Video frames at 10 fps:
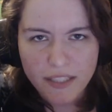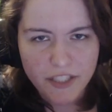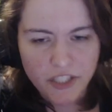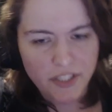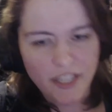
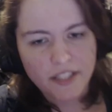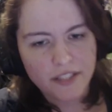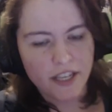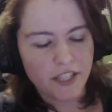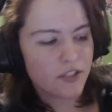It's just
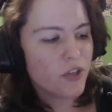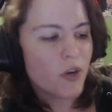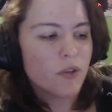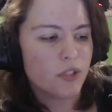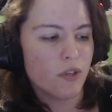it's it's
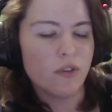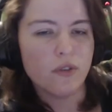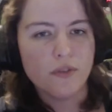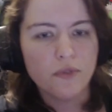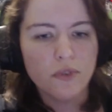so so
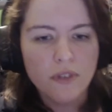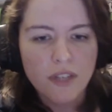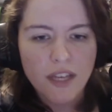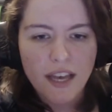useful